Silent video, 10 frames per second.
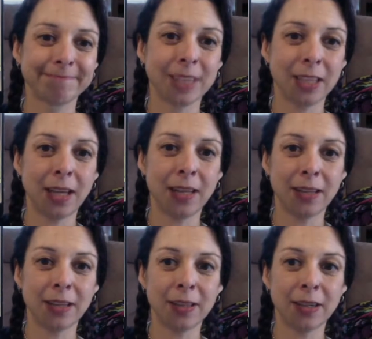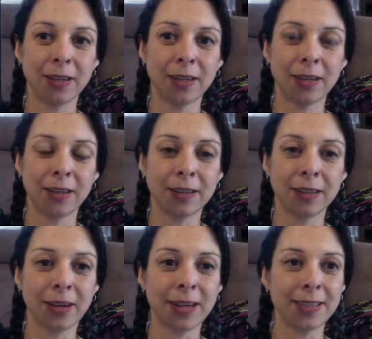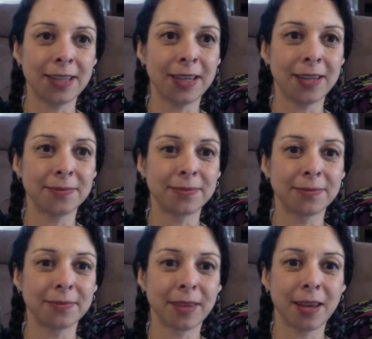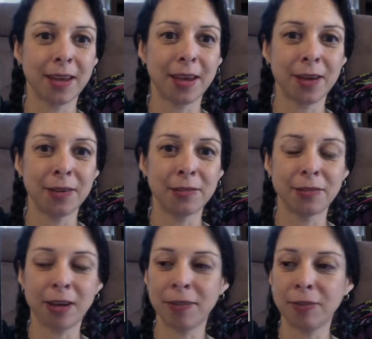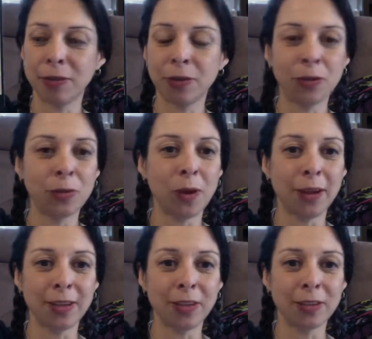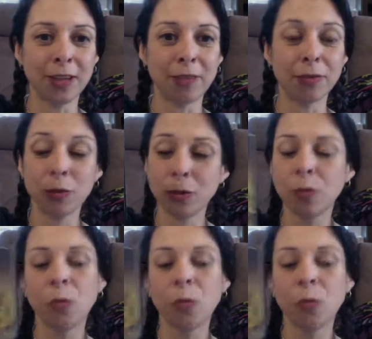Getting a clear idea of who you want in your life, who you